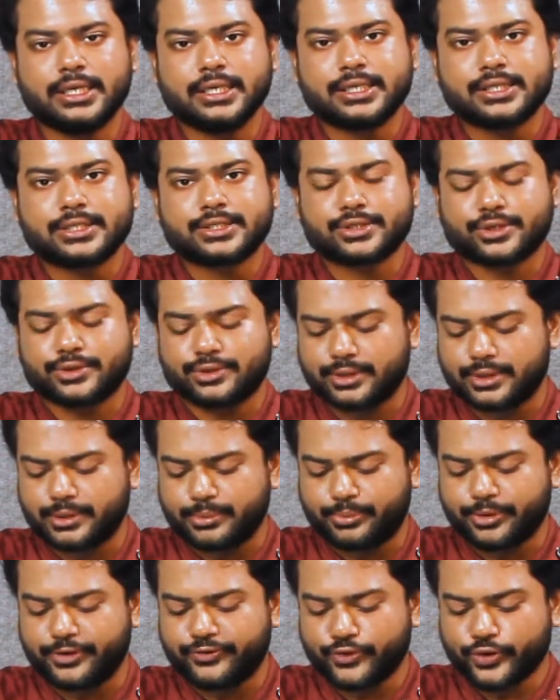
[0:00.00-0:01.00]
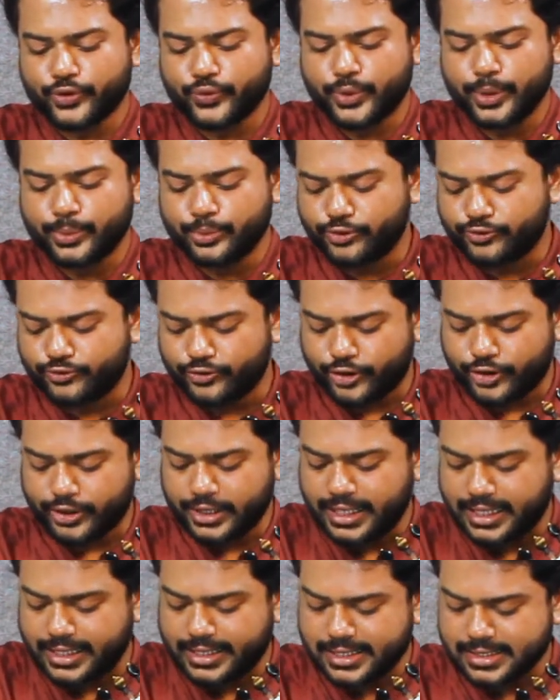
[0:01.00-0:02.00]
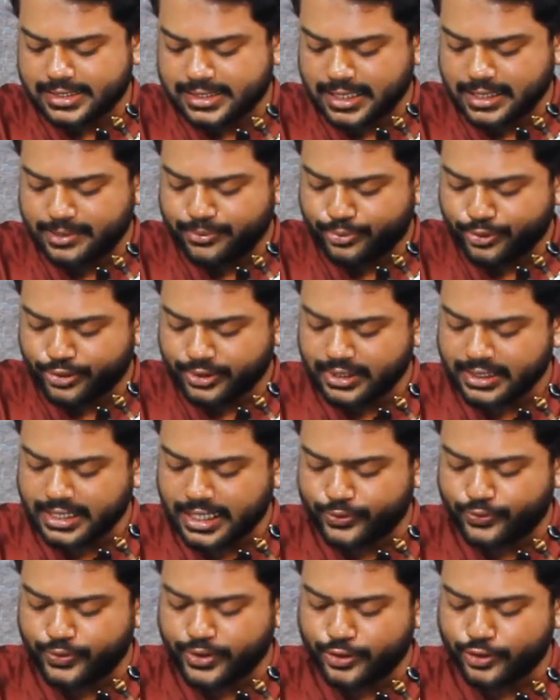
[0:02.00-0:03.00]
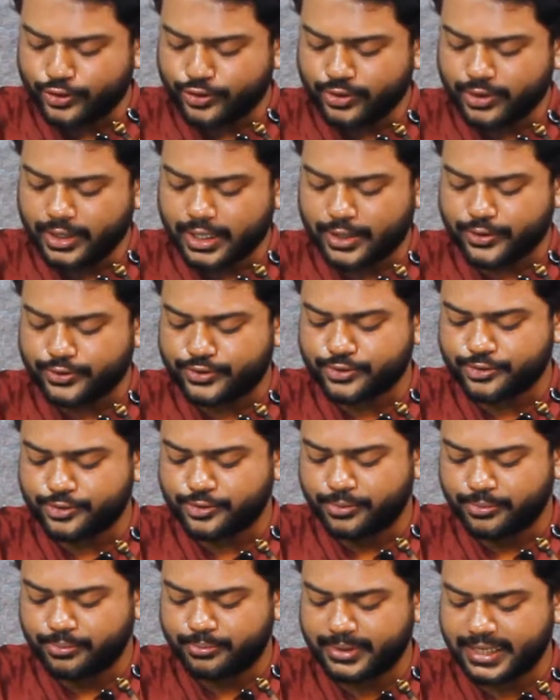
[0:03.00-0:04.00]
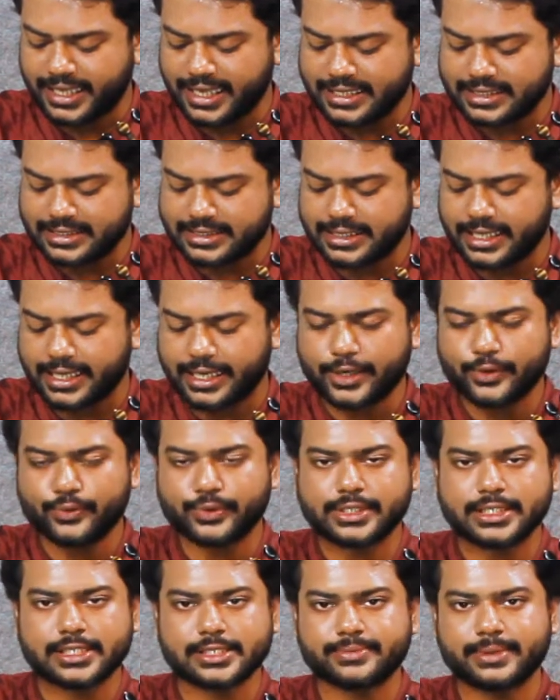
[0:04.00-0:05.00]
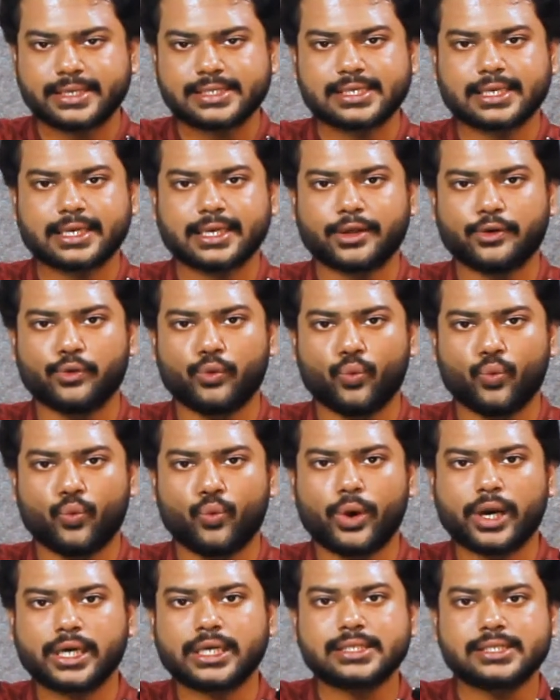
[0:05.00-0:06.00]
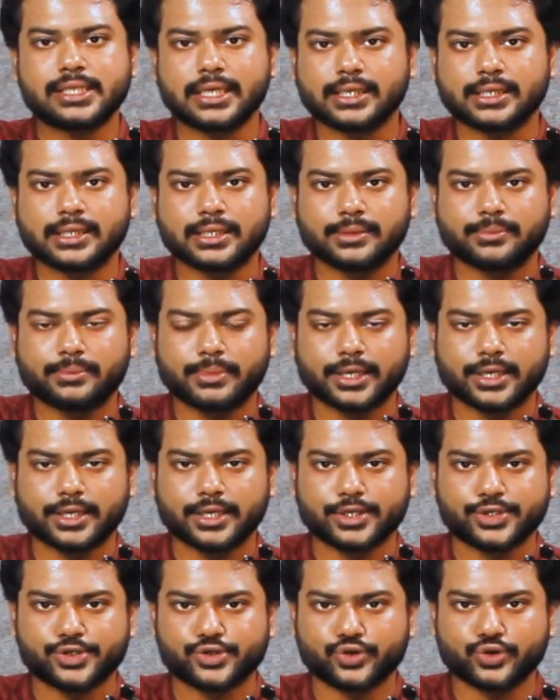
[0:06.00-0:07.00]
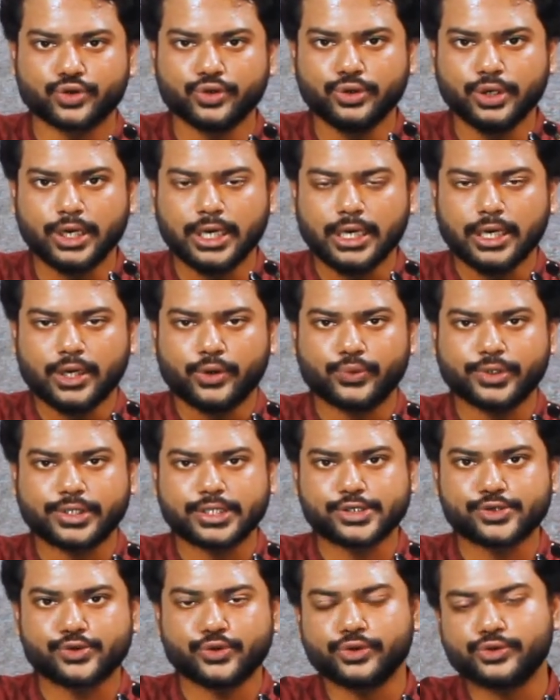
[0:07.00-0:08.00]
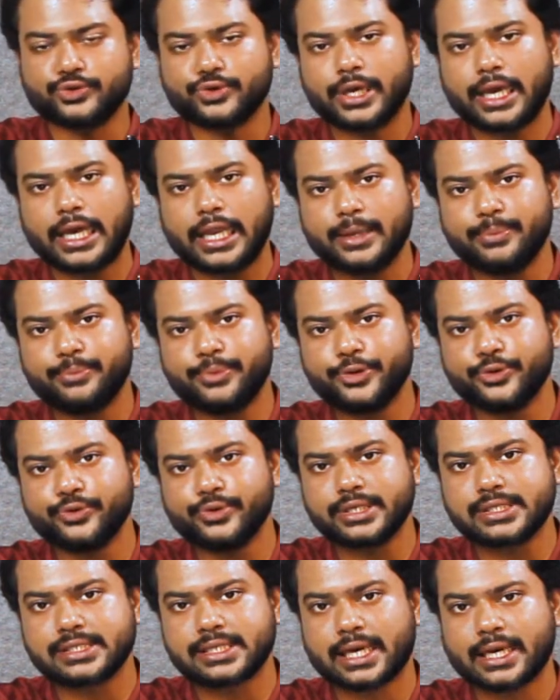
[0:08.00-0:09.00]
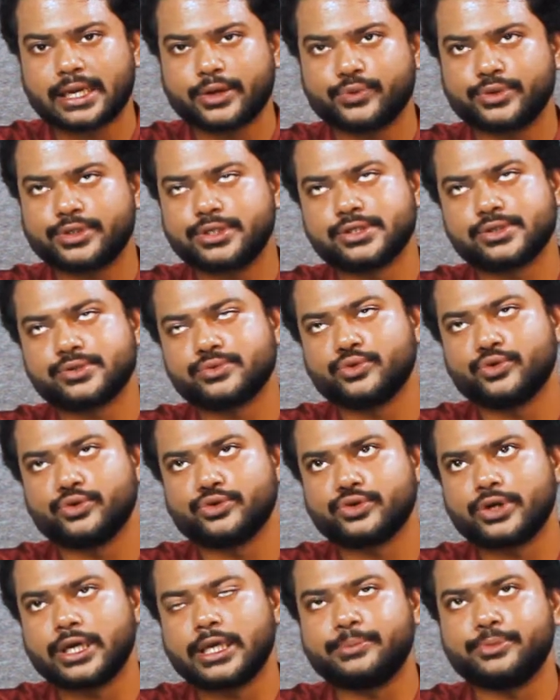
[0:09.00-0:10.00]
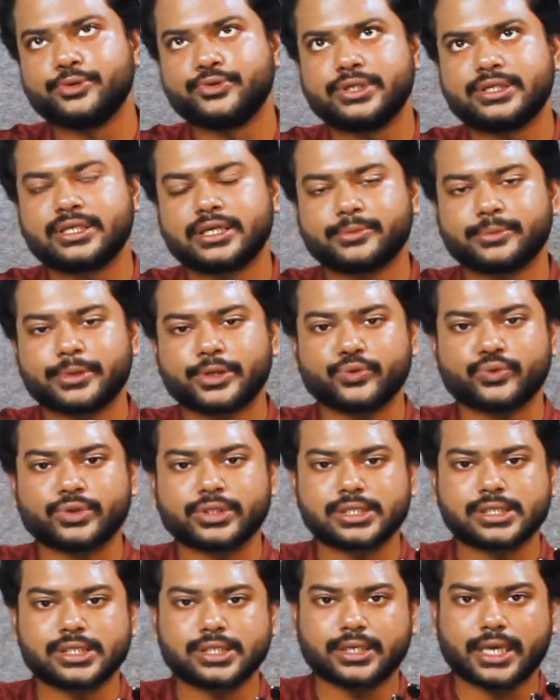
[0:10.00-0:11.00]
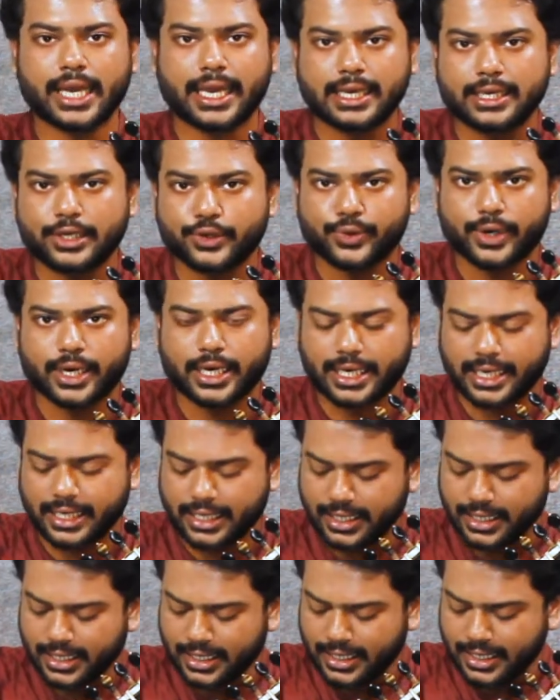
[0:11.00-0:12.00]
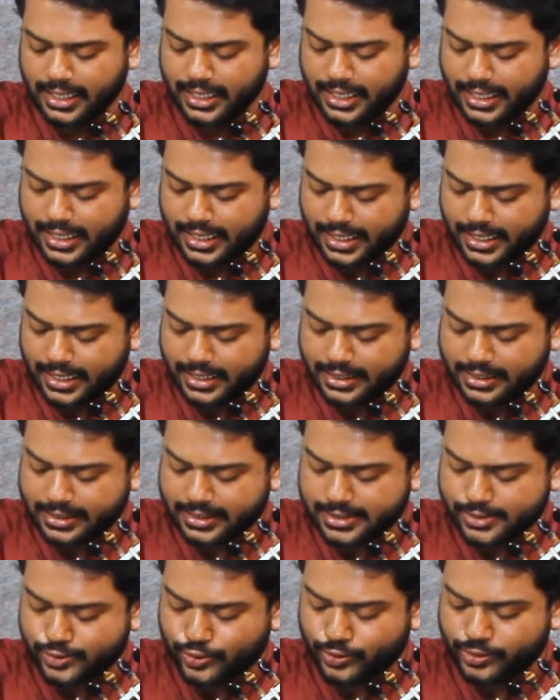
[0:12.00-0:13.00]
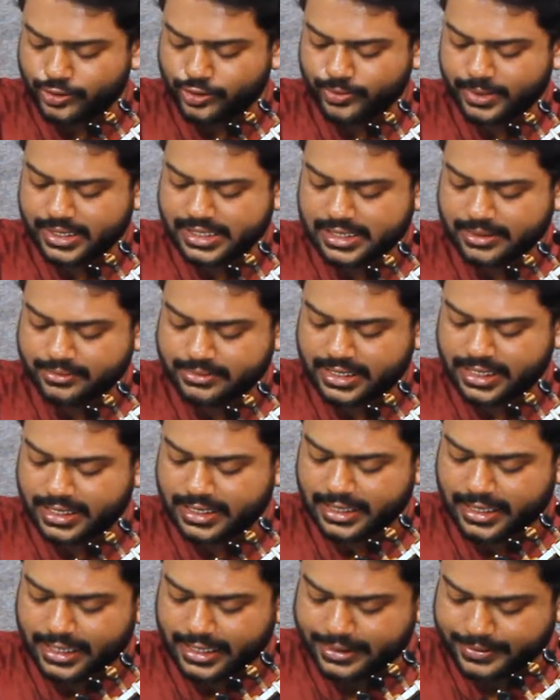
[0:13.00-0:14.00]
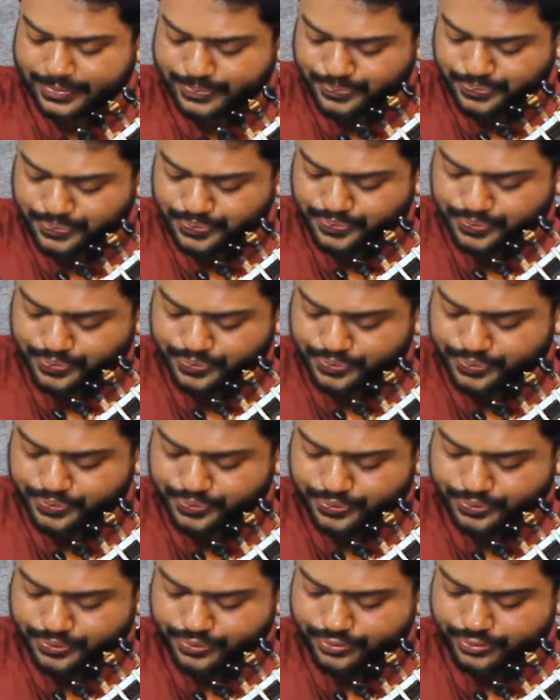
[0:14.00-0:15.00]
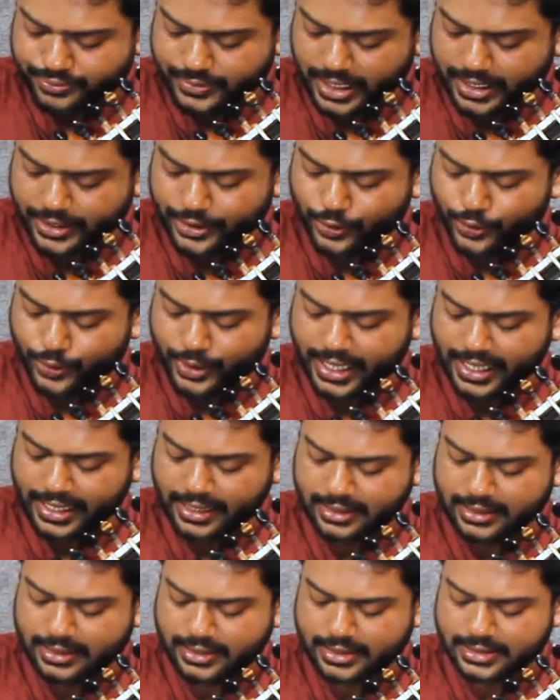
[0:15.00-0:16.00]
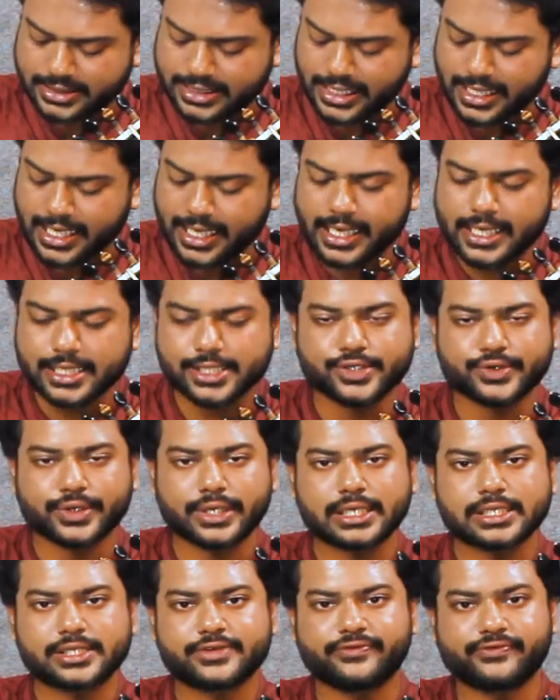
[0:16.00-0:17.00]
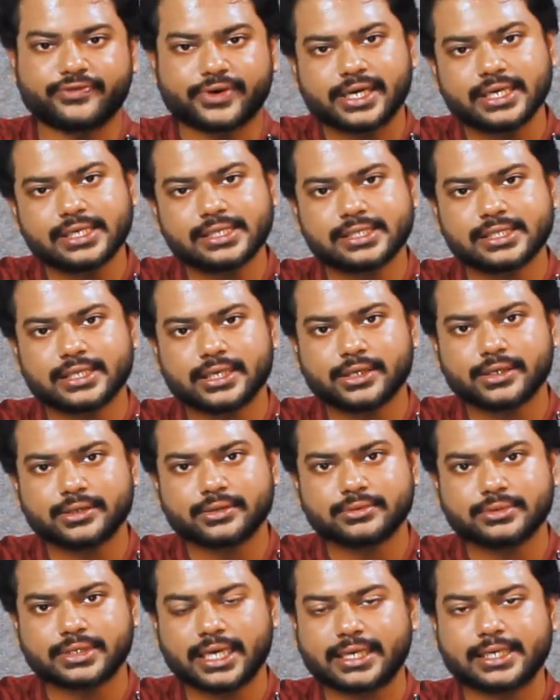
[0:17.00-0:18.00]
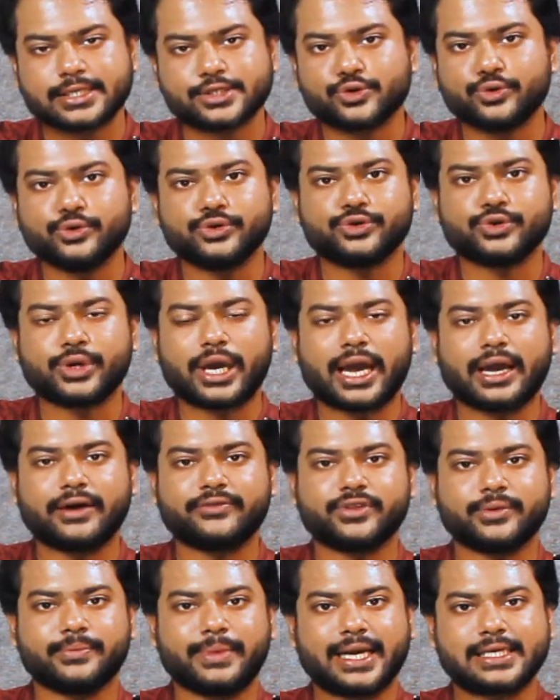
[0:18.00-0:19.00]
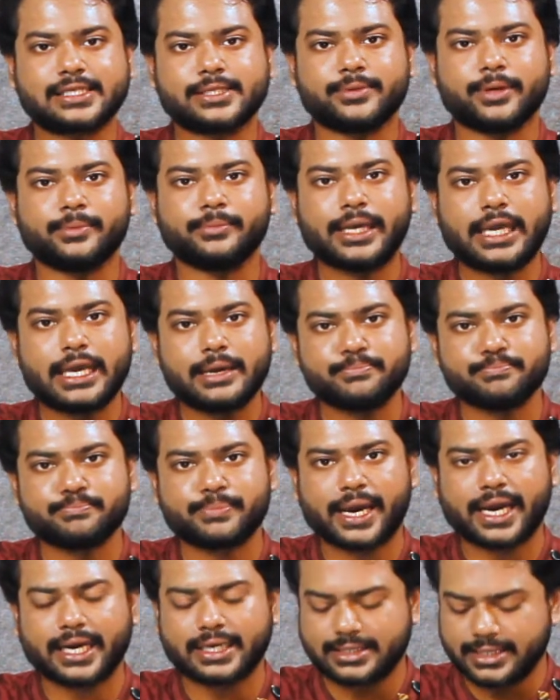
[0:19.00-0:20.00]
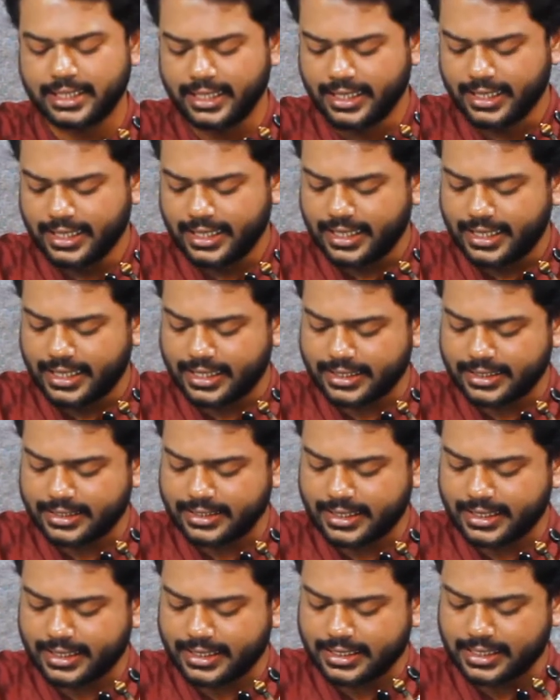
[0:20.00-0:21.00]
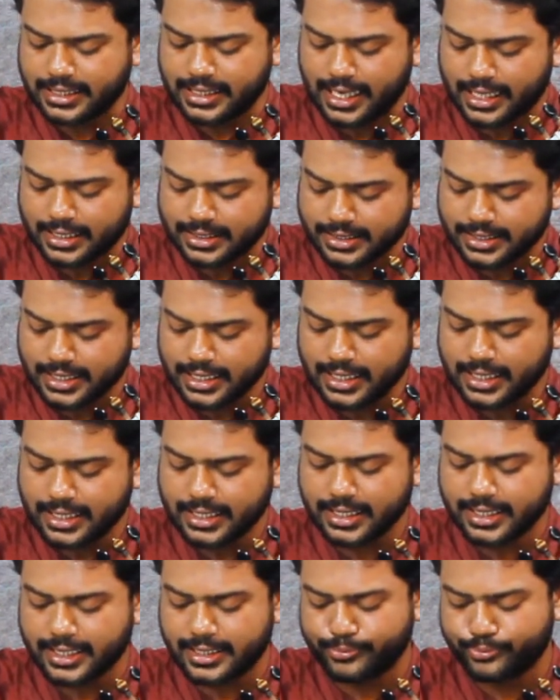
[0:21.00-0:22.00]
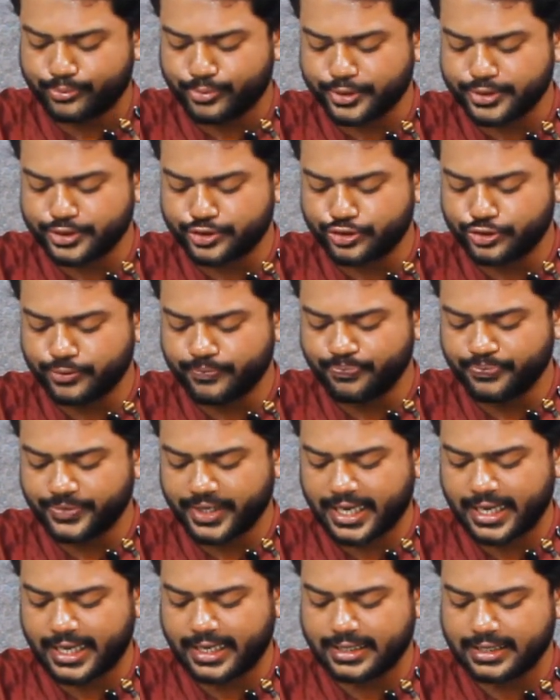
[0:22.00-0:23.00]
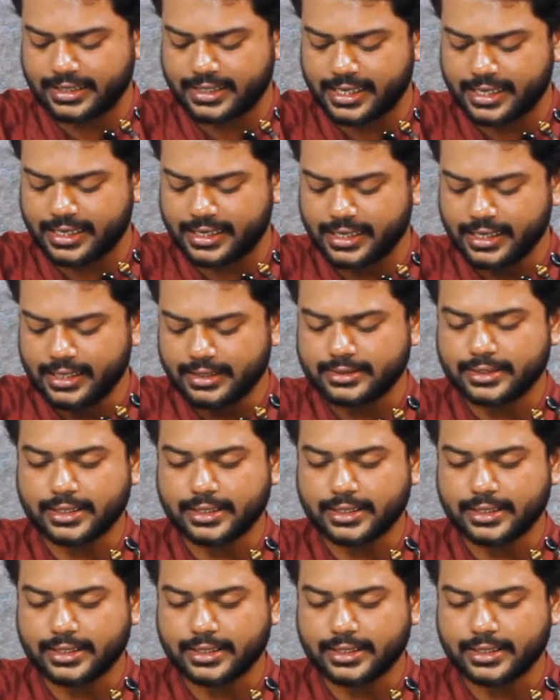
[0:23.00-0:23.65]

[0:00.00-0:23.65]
So before we move on, it is important that we know how to play chair, which is basically one single stroke, which is going to help you decide, which is going to help you determine which scale you are in. And it is going to be something like, you hit the chikari strings first, that is going to have the maximum impact, and then Gandhar and Pancham, and then the